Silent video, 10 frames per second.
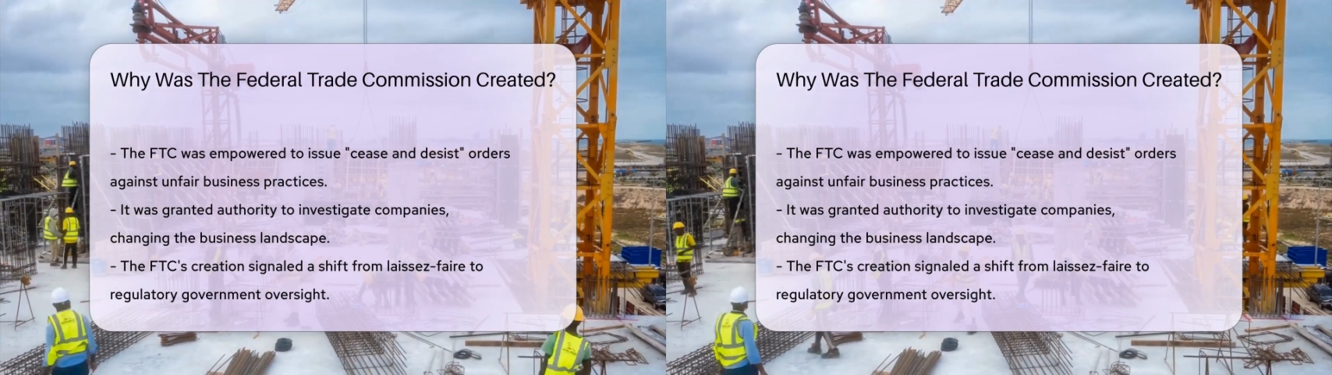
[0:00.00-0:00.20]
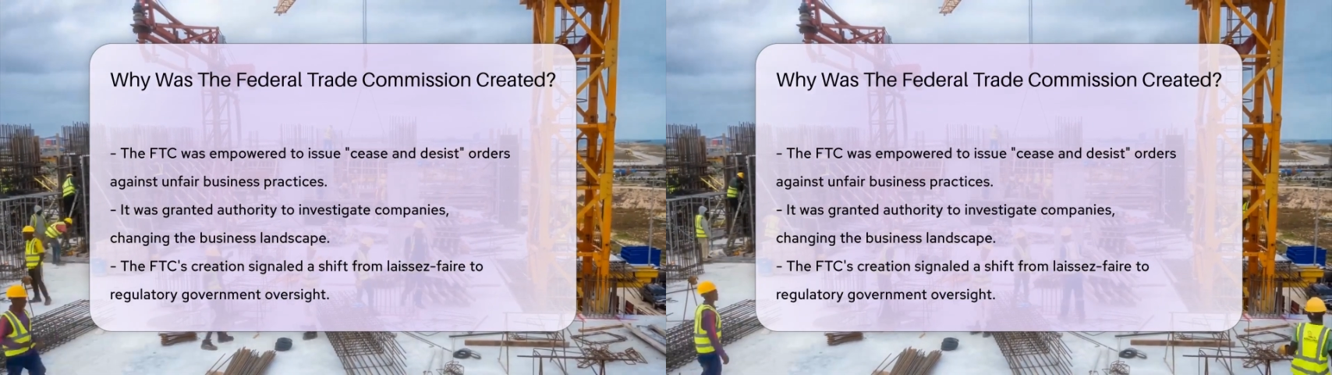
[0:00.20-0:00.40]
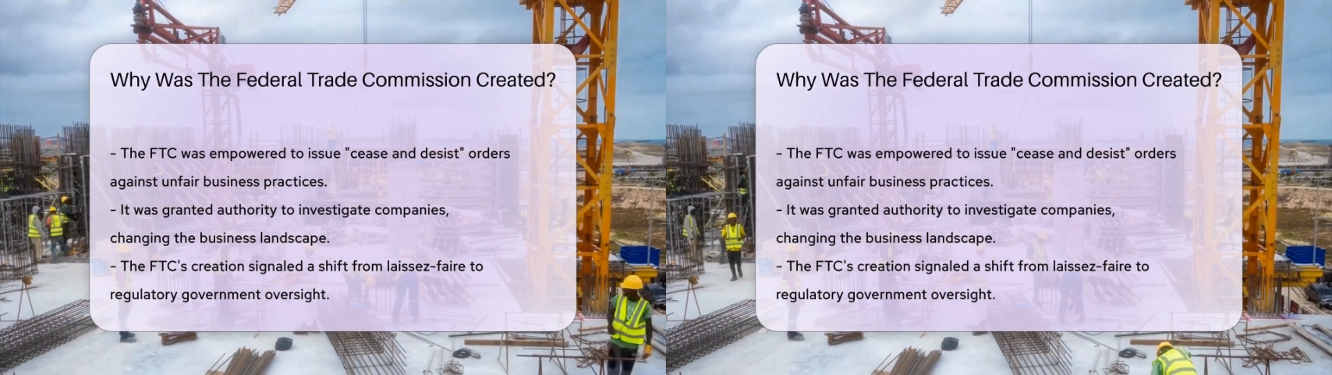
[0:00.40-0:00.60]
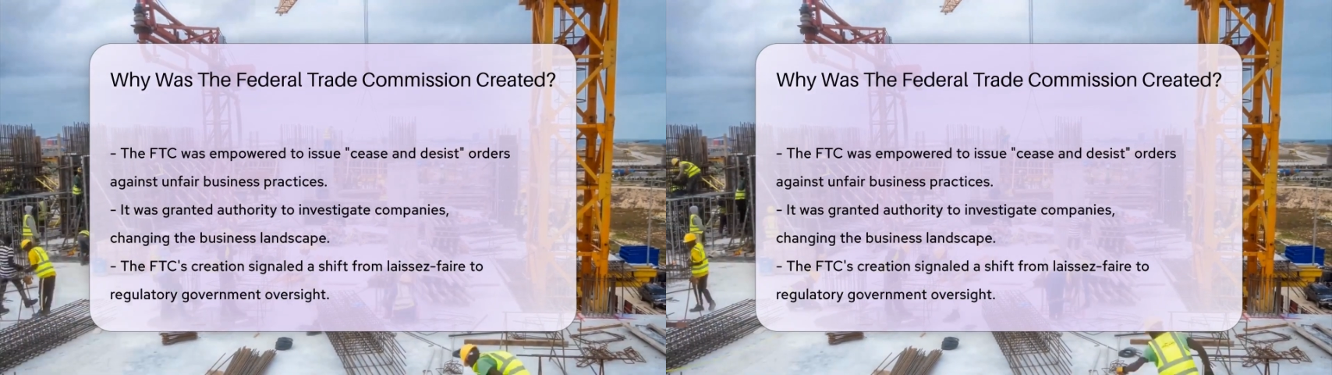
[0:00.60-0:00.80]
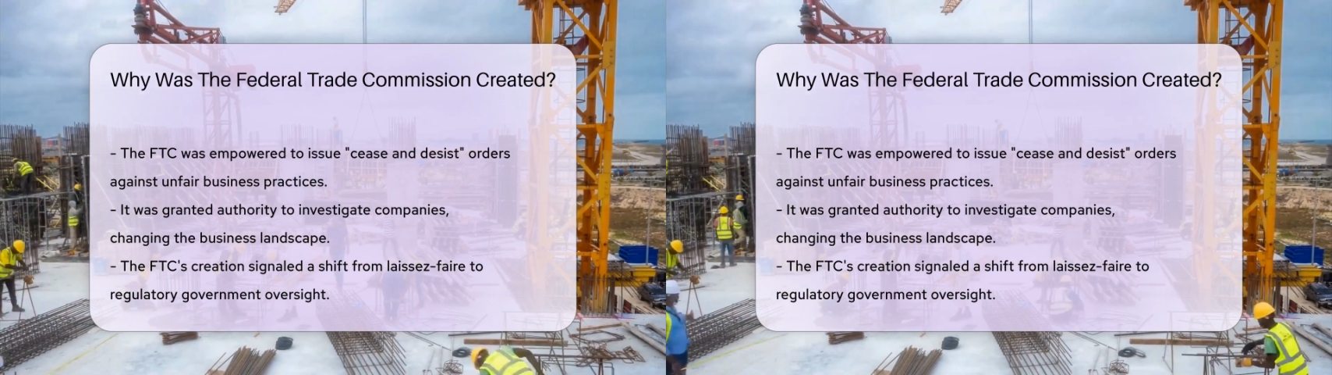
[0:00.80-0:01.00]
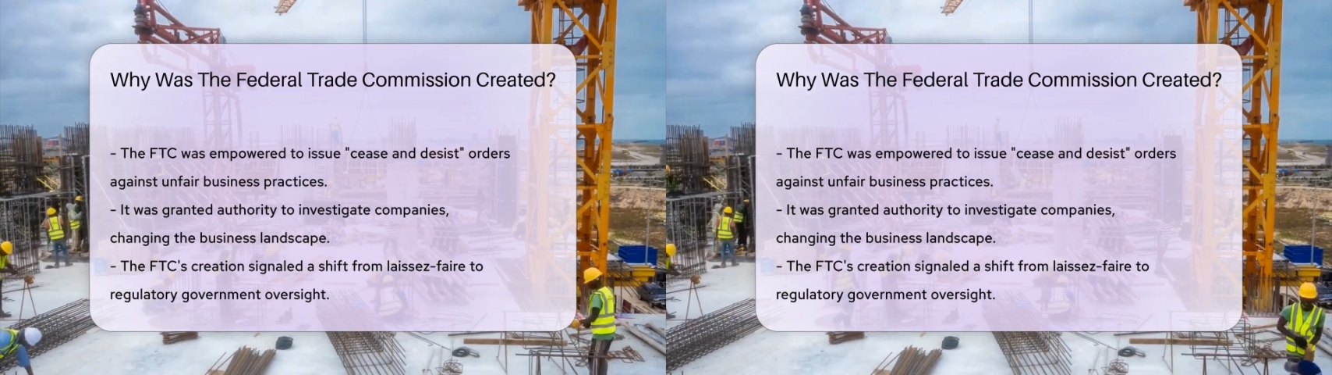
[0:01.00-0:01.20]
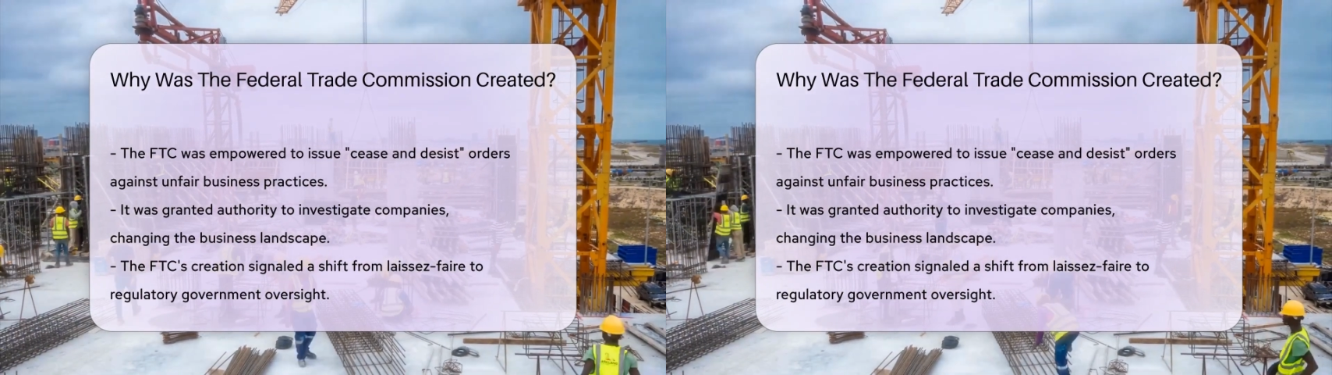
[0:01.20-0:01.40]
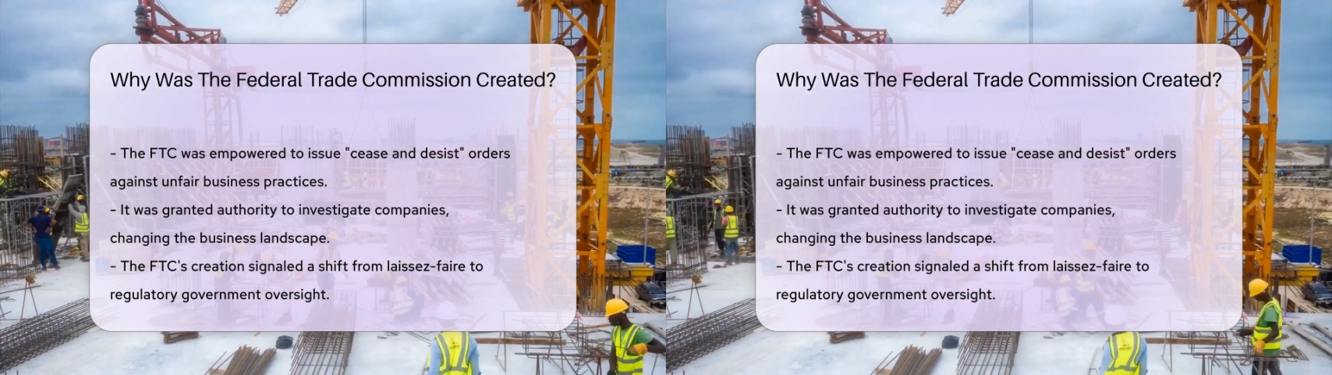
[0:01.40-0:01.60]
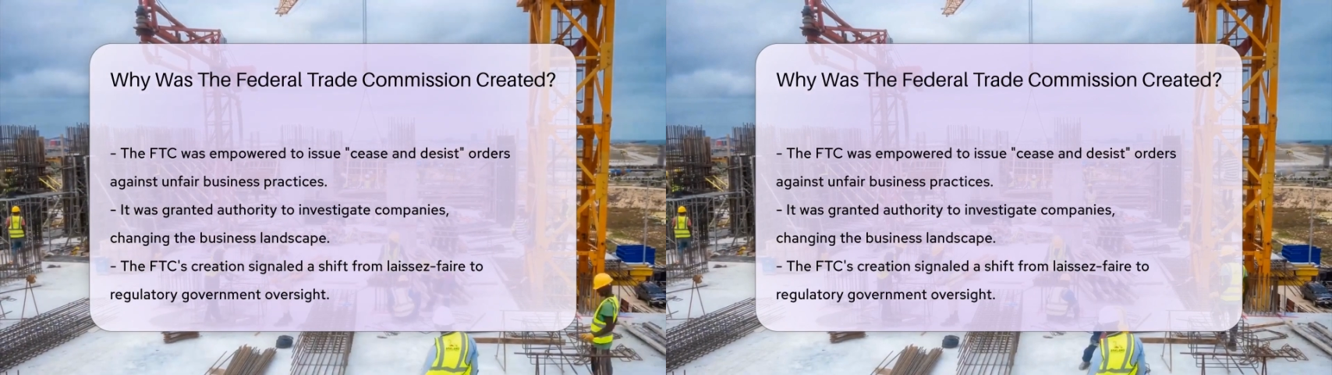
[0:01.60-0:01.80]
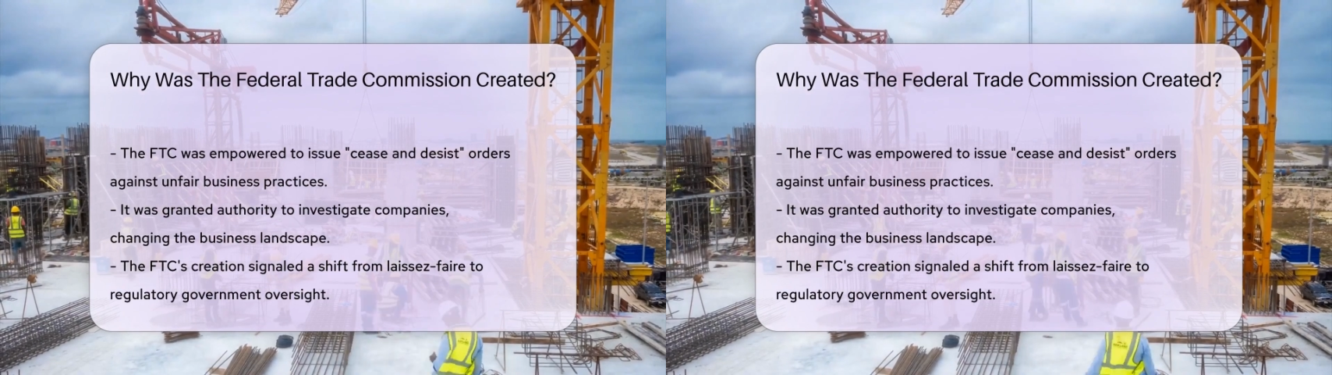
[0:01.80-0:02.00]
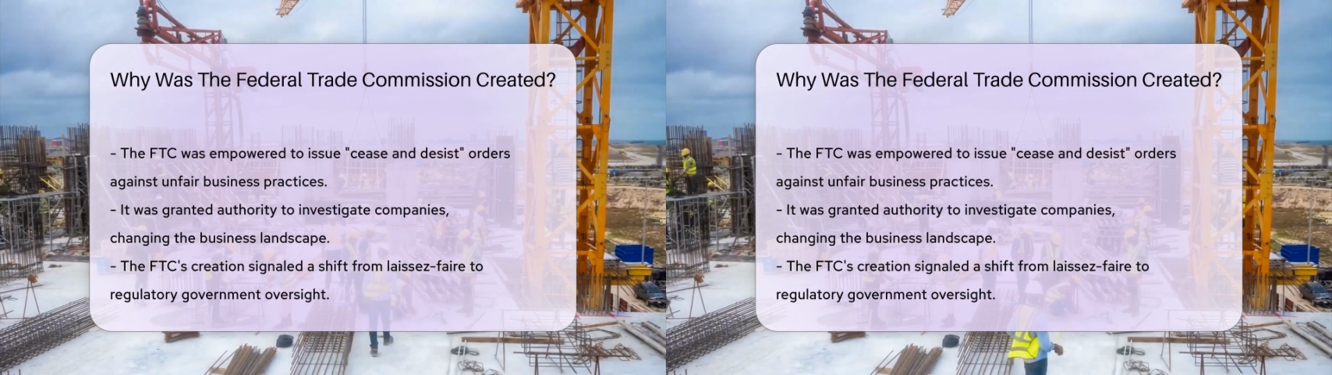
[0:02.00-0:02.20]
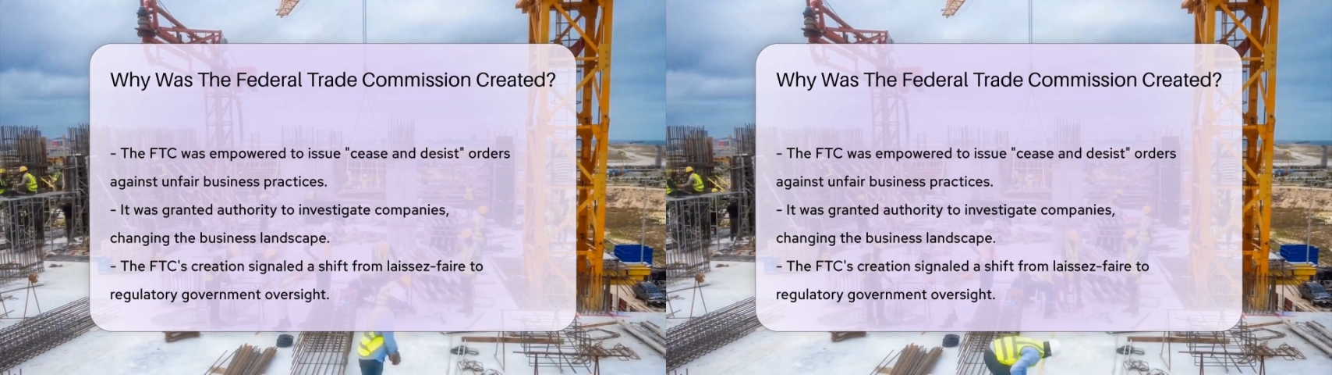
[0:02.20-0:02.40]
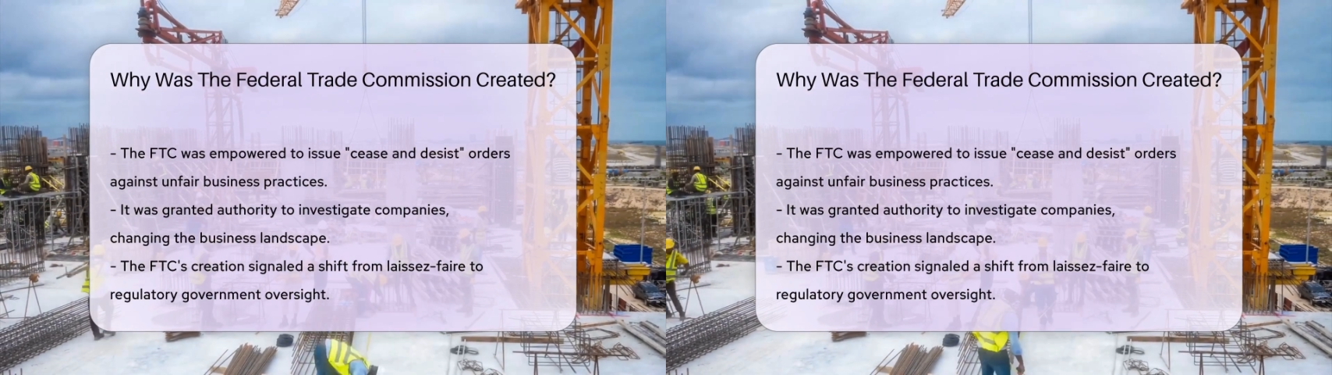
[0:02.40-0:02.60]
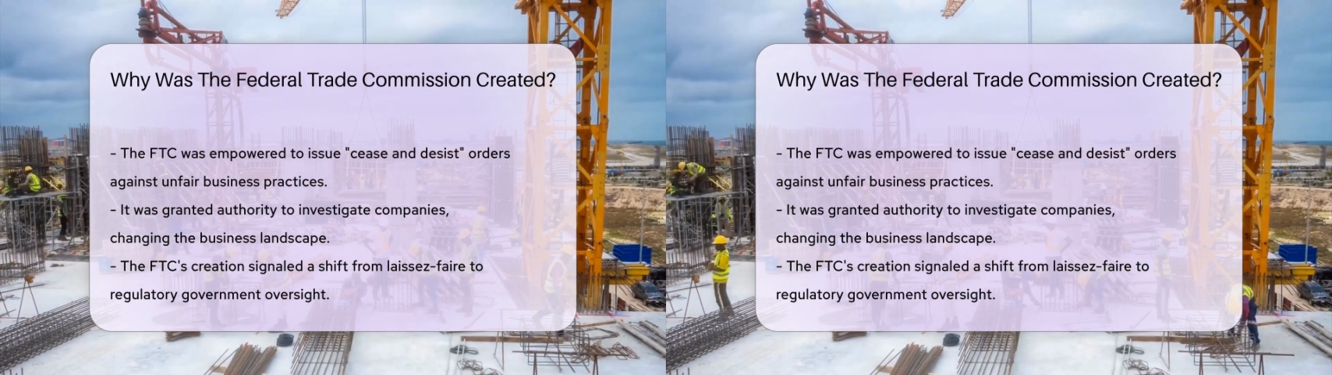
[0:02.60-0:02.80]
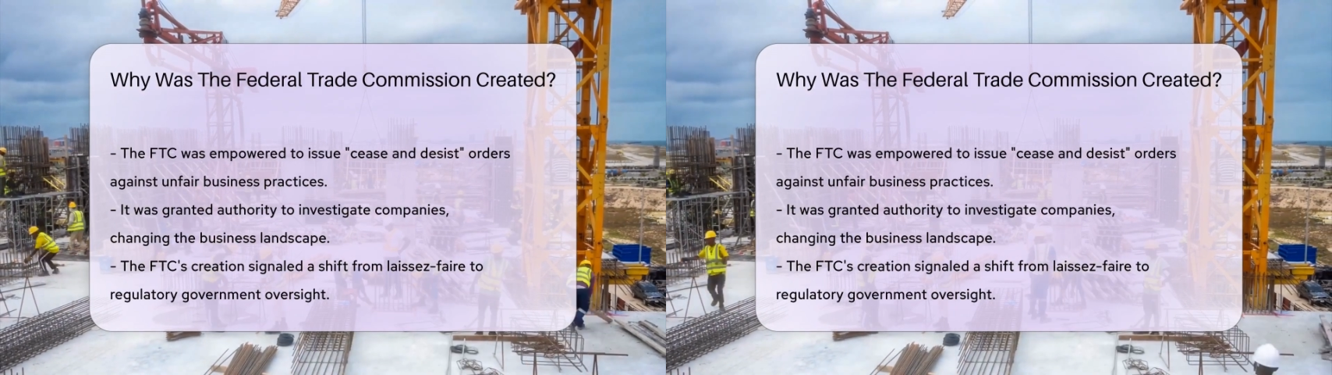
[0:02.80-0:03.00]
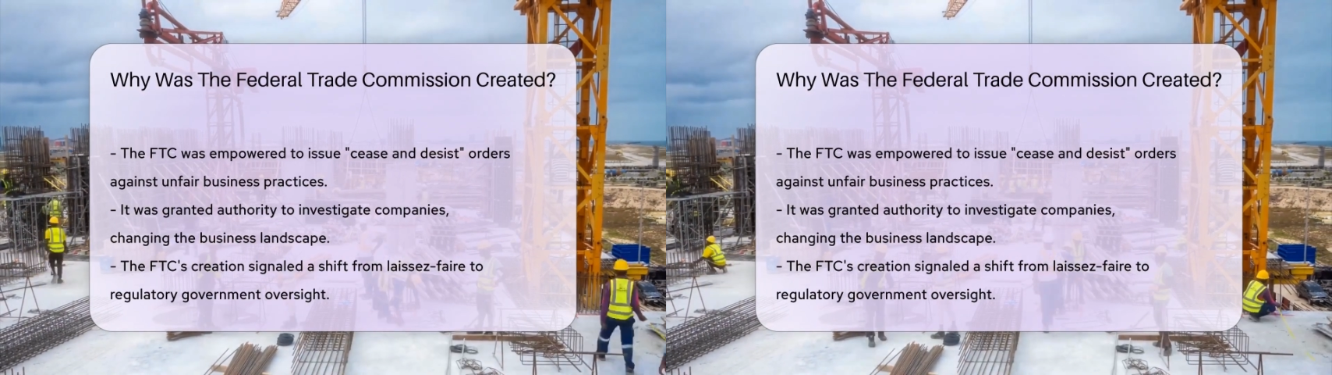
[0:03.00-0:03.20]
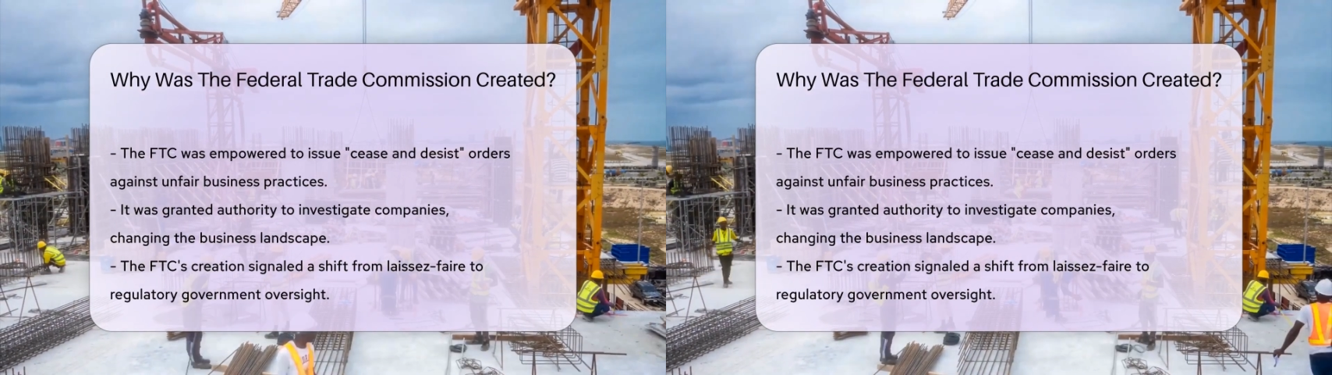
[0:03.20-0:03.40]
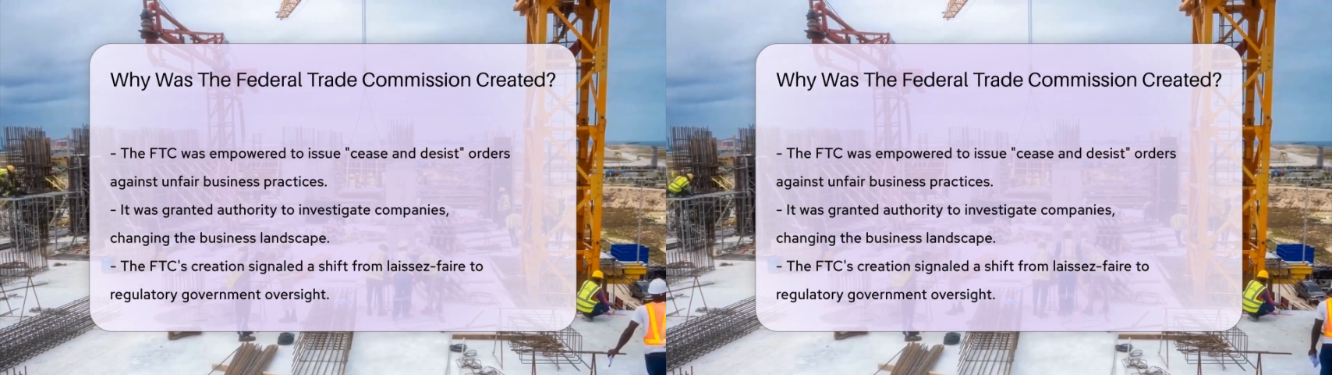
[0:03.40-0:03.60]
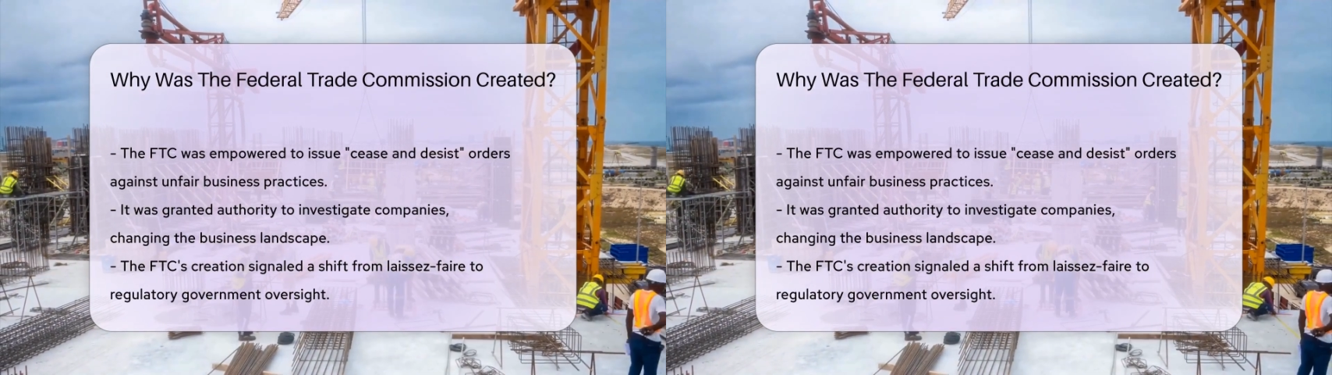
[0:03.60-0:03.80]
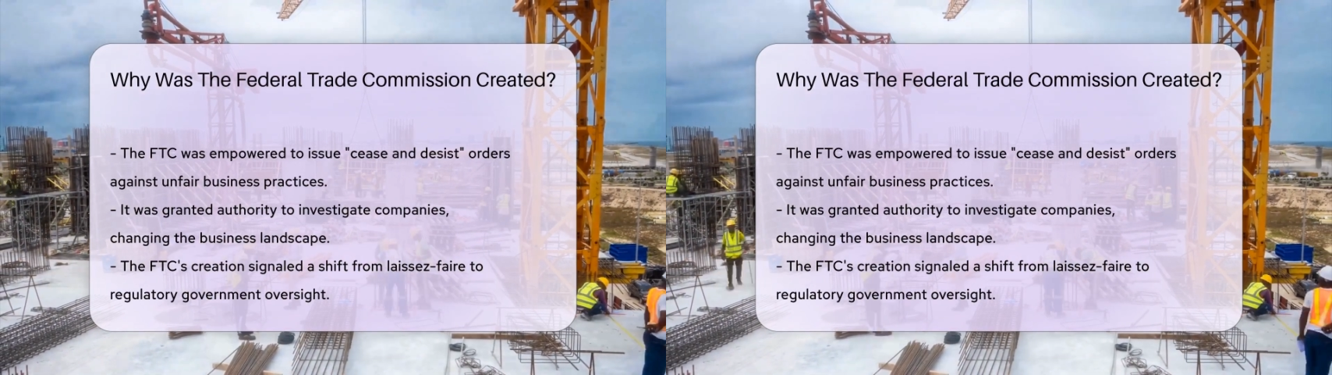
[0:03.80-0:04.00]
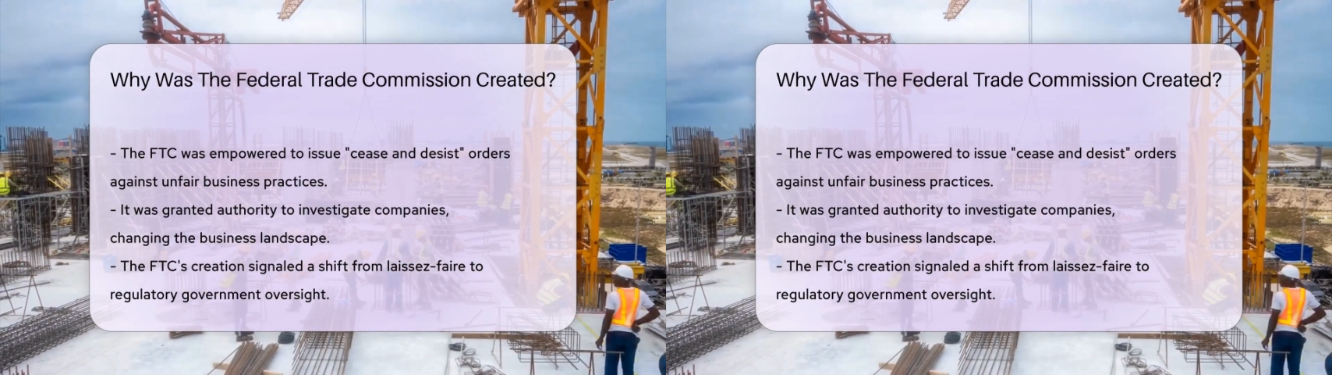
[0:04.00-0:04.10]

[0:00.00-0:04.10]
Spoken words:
Nobody's mouth can be seen.